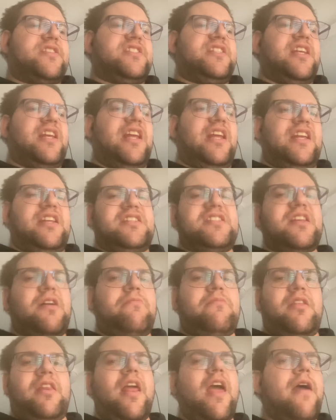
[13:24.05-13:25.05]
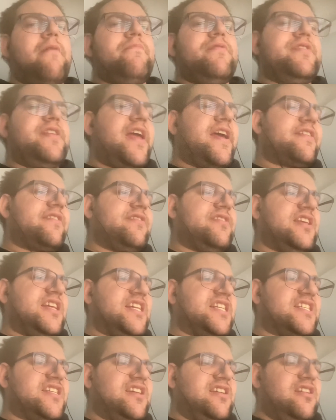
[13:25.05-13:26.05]
see something happen out of
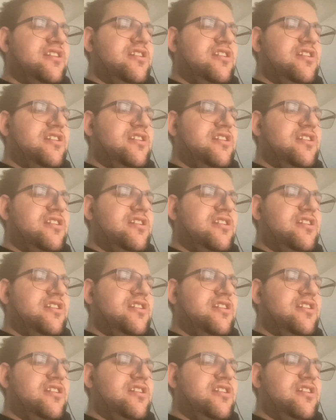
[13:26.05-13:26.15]
this.